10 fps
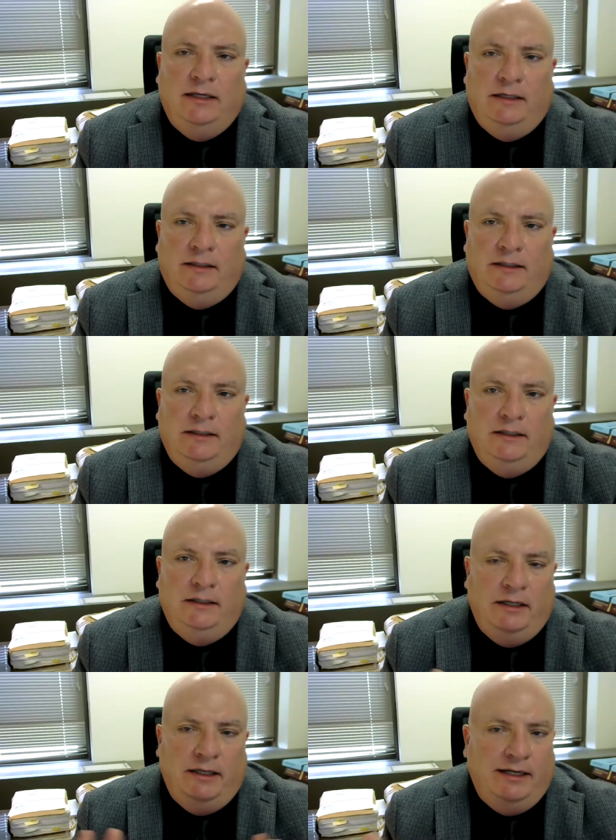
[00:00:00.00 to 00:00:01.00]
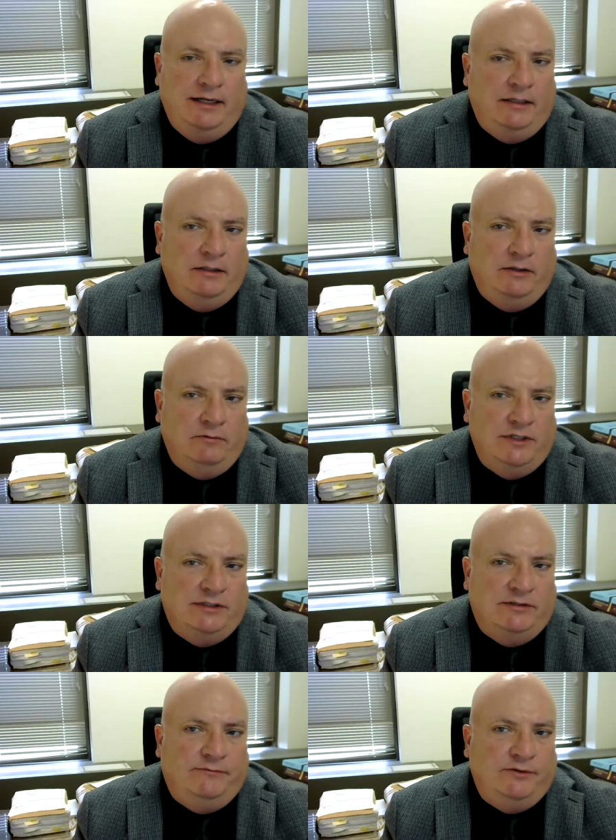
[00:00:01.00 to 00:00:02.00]
Uh, in that there
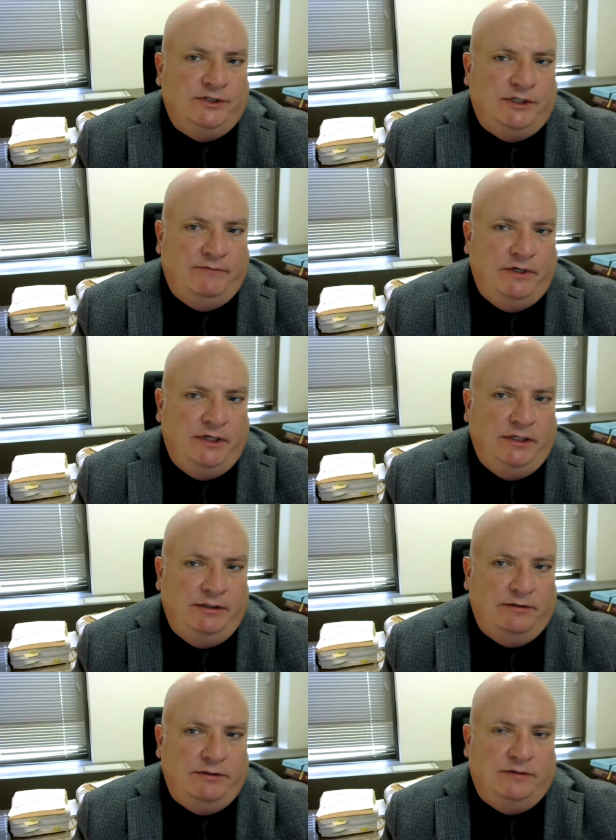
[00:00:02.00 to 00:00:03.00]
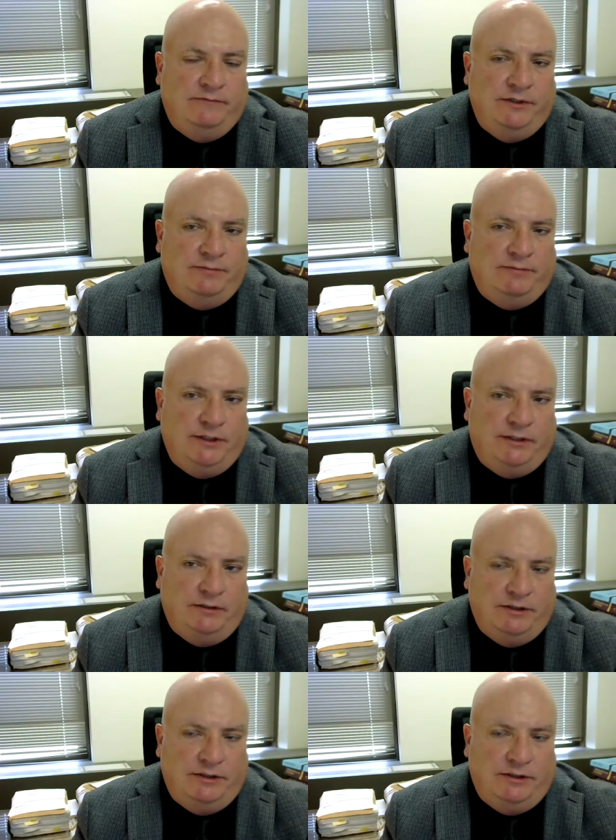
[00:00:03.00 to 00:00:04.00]
was 70 years of this
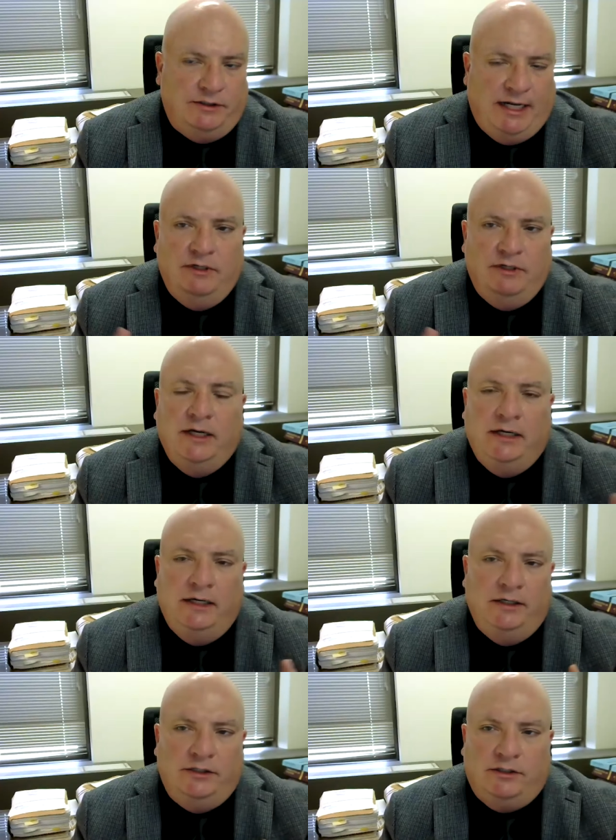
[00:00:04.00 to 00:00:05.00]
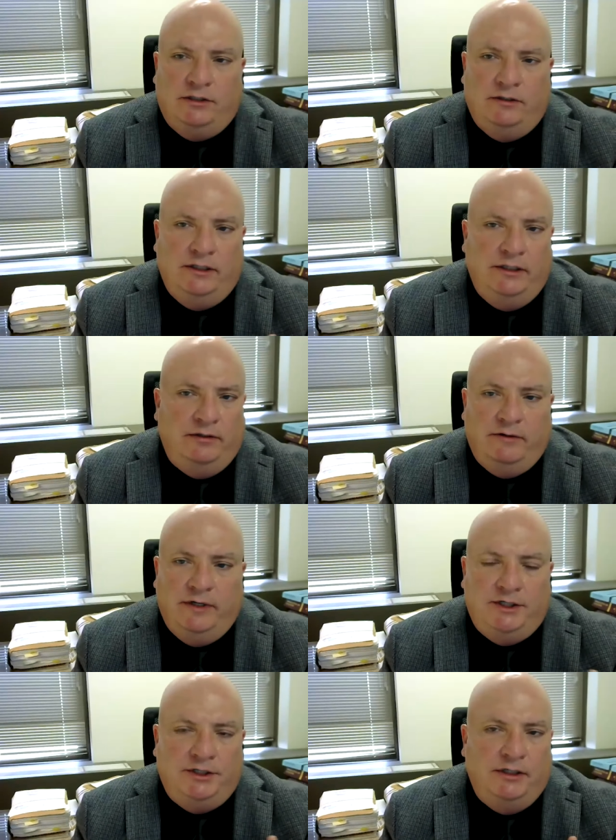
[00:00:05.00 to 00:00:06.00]
particular statute in its current
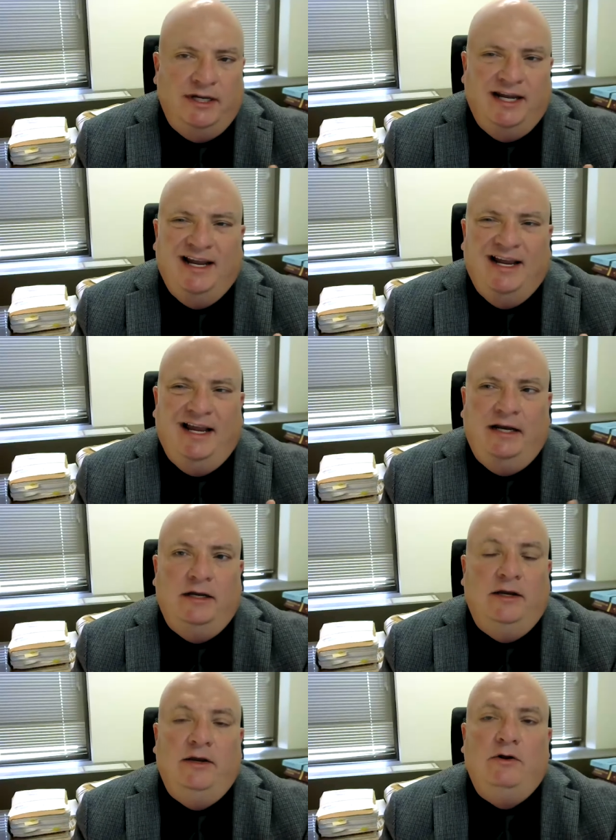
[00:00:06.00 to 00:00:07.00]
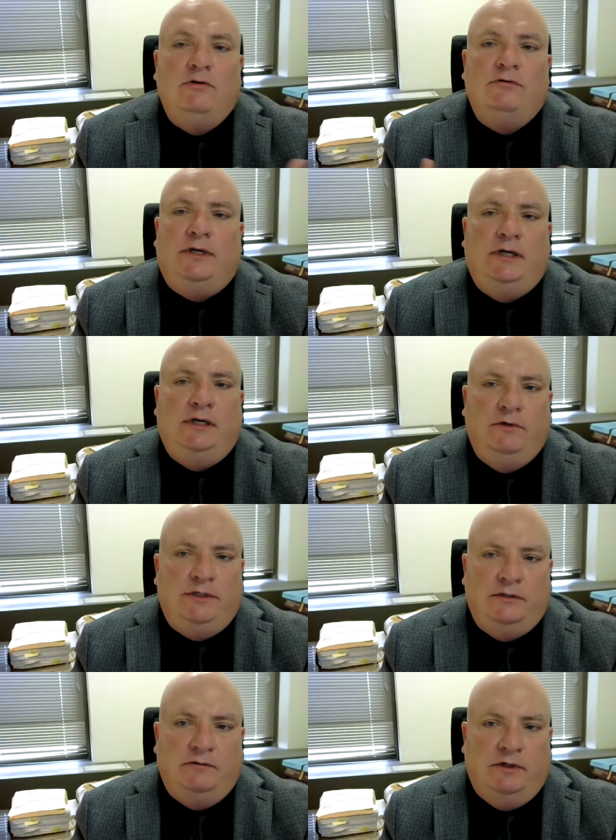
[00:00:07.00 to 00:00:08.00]
iteration, and in no time
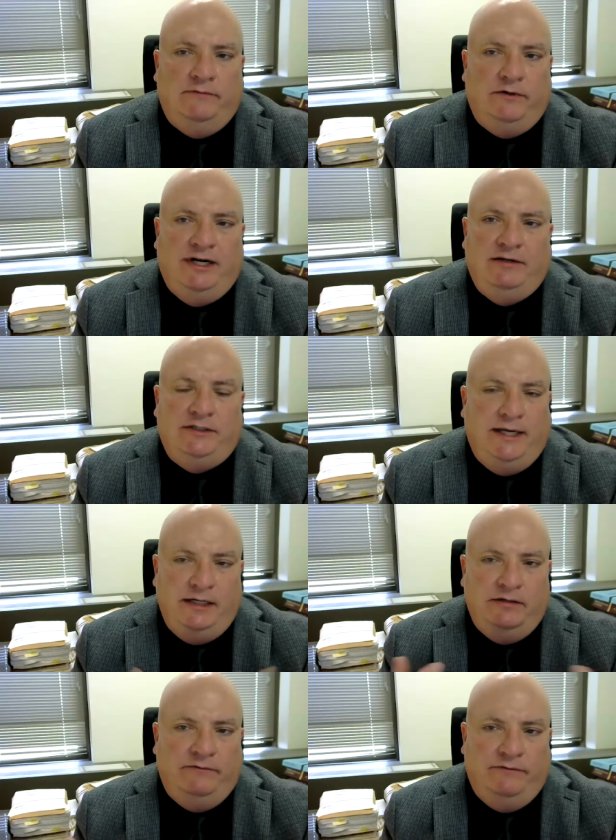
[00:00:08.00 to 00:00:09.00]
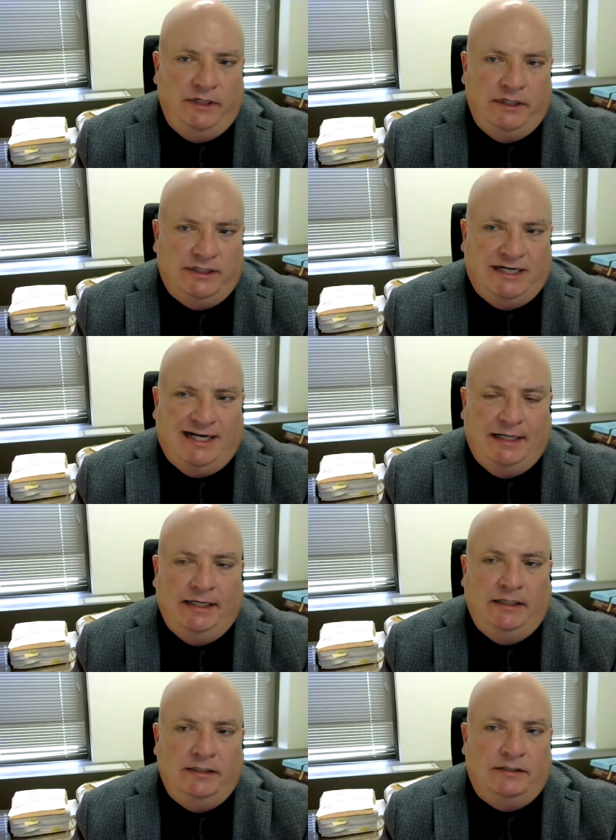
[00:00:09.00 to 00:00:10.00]
whatsoever has any of these
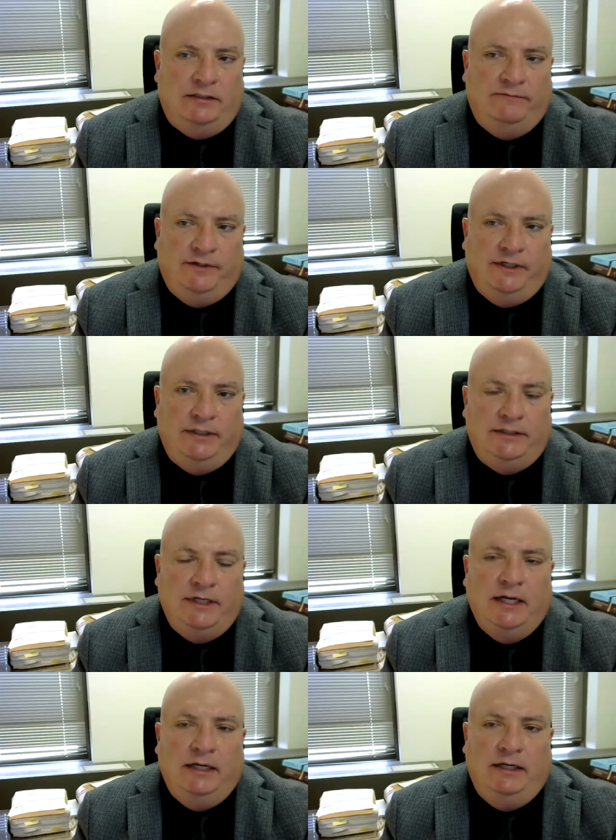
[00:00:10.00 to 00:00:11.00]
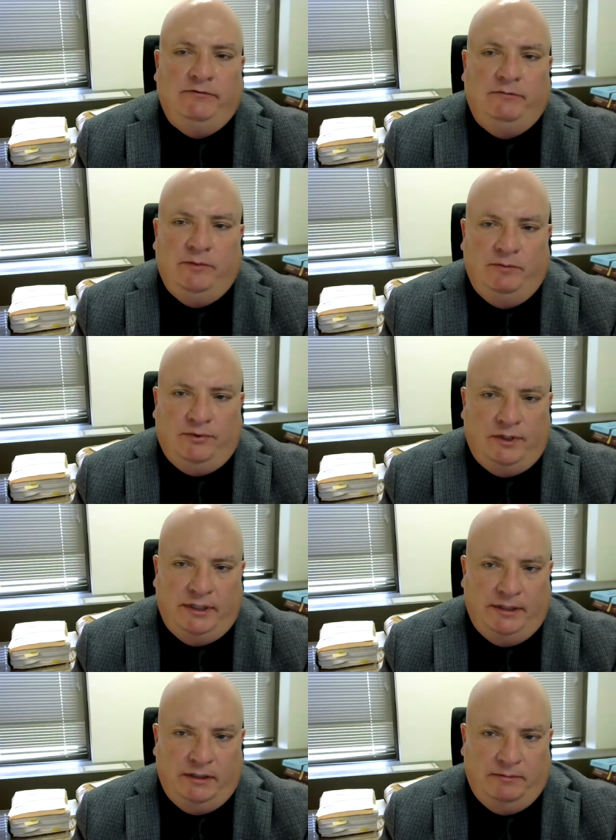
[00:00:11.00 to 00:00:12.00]
kinds of things even been
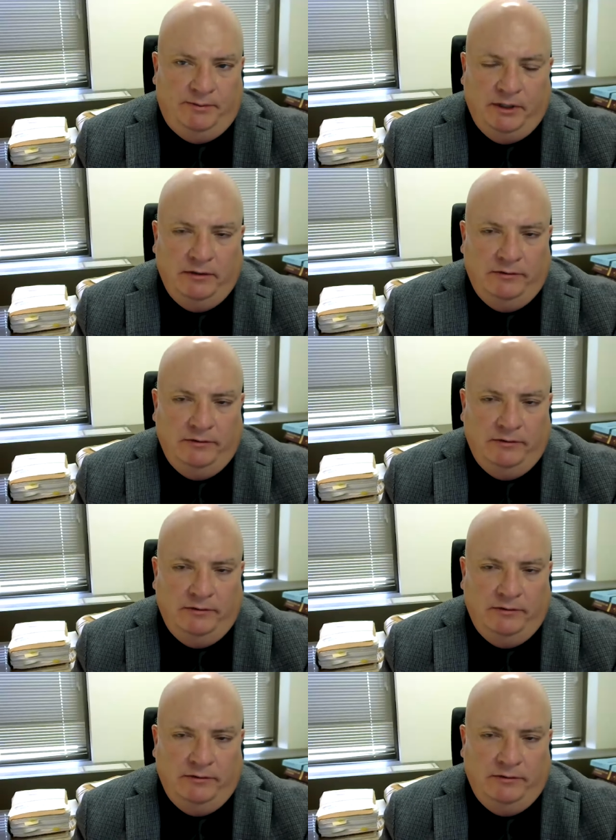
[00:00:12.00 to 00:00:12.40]
brought up